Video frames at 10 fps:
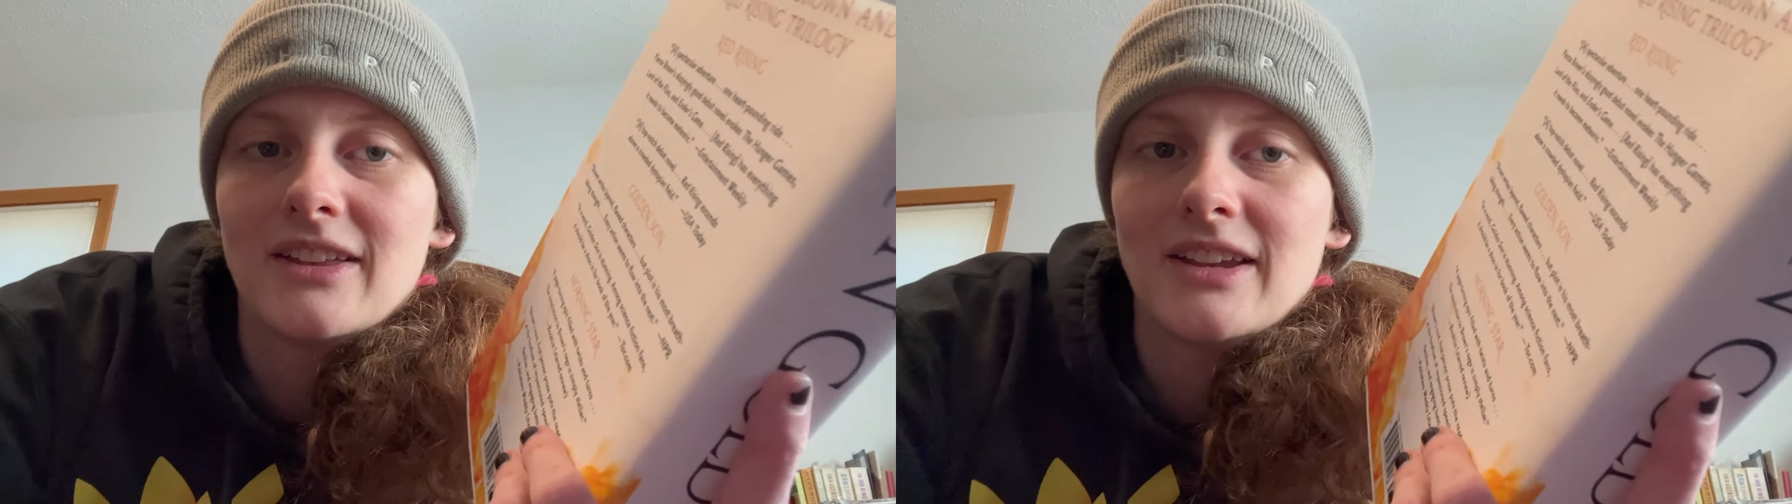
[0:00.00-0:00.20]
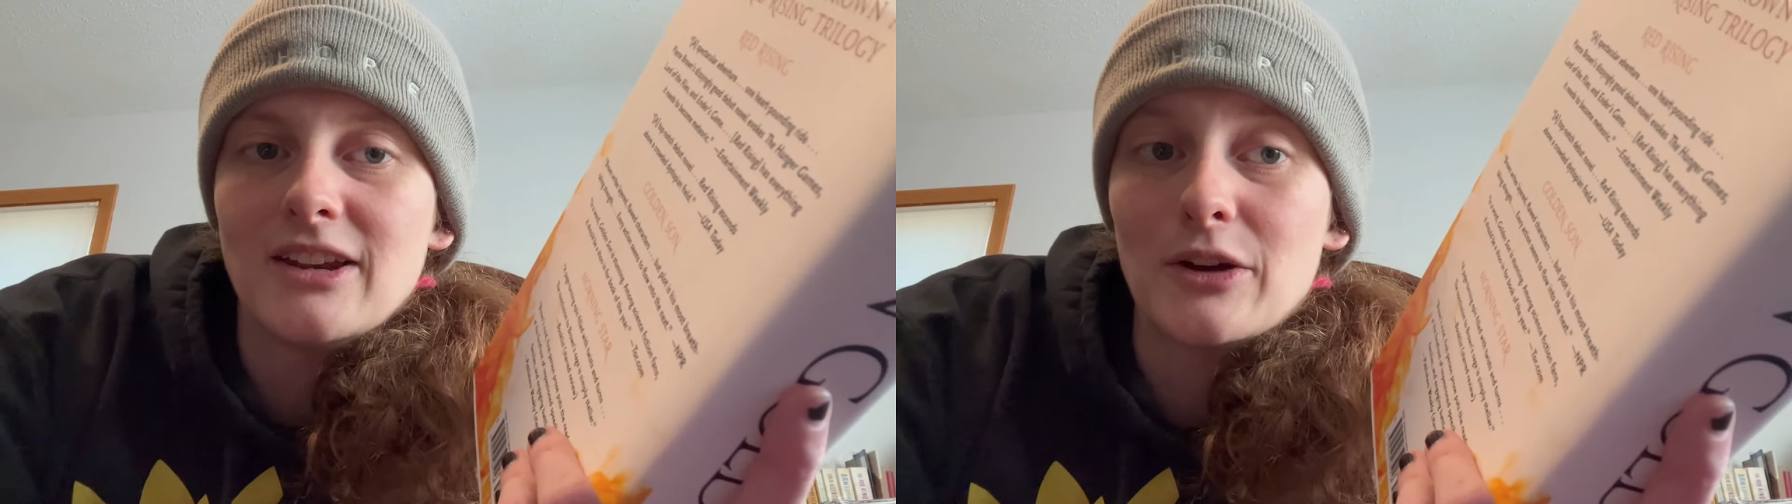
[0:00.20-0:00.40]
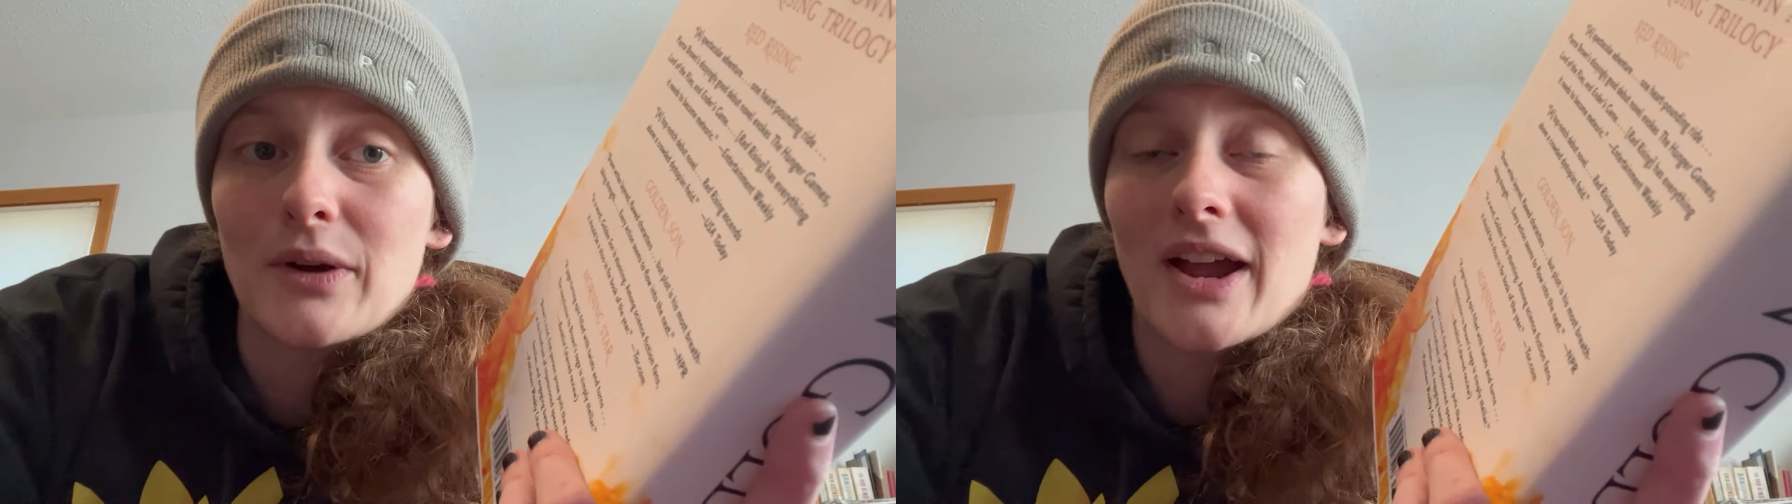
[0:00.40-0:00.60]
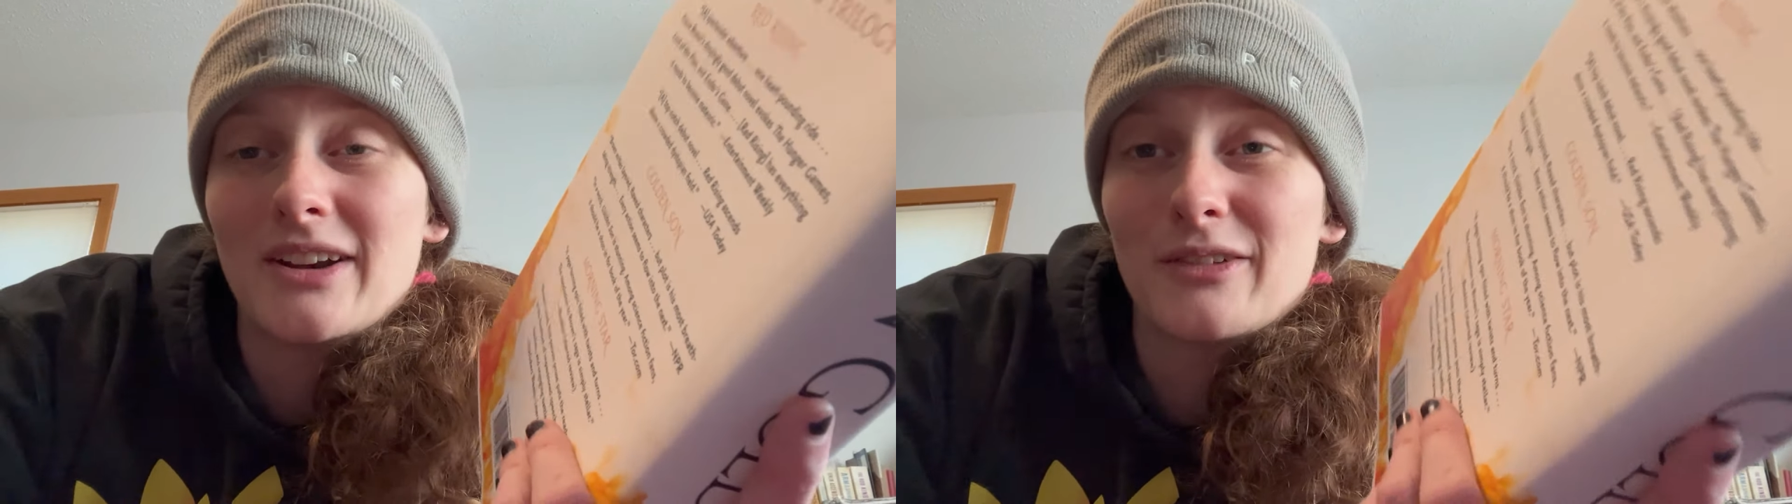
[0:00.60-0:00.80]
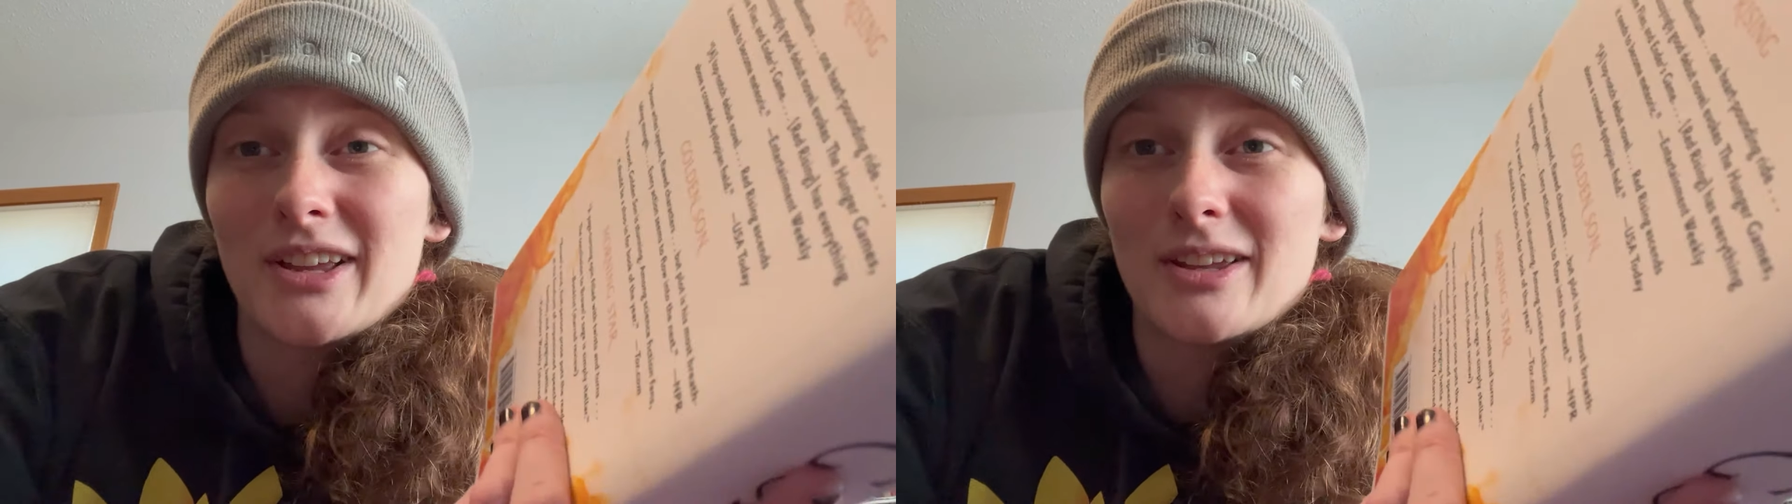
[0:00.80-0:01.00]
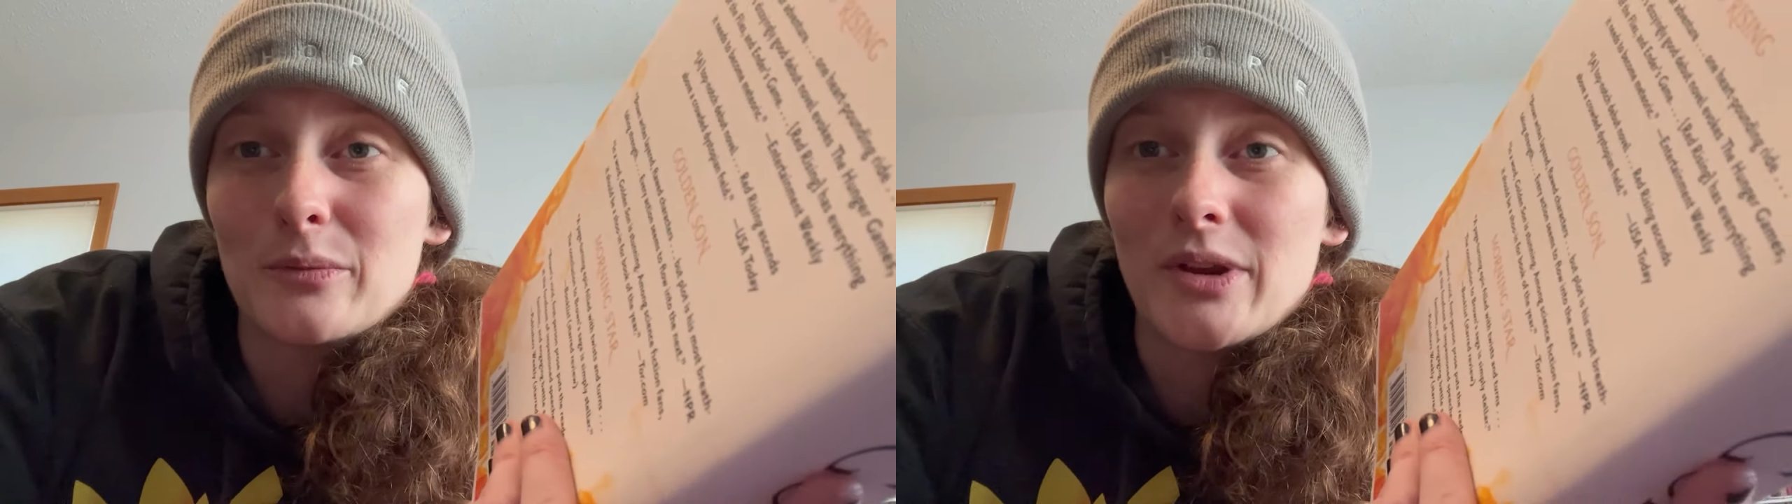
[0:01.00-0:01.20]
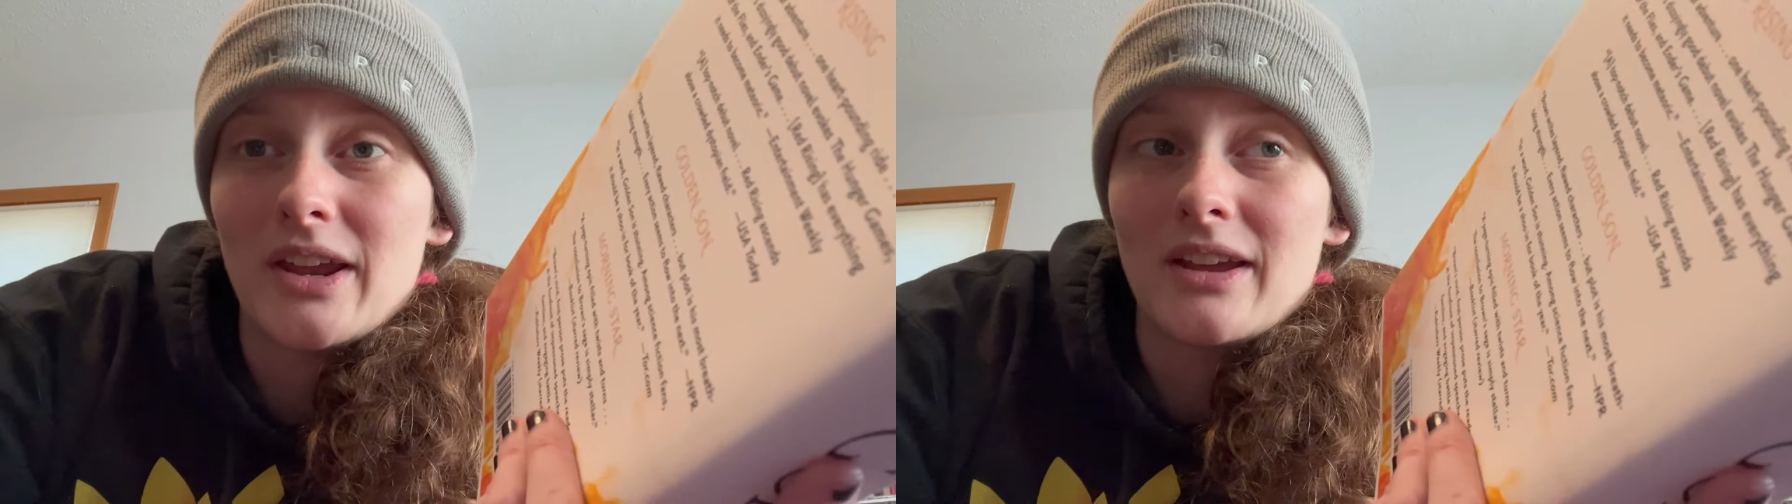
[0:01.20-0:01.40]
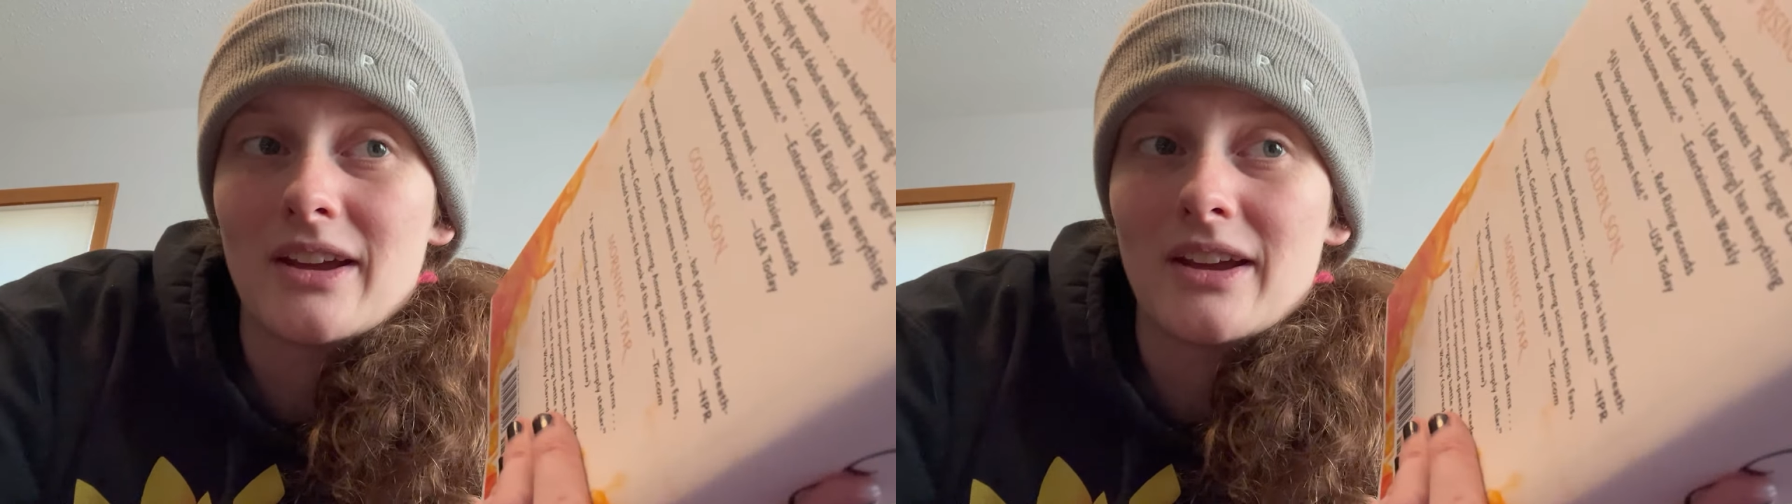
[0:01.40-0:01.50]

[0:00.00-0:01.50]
you know, kind of like they're being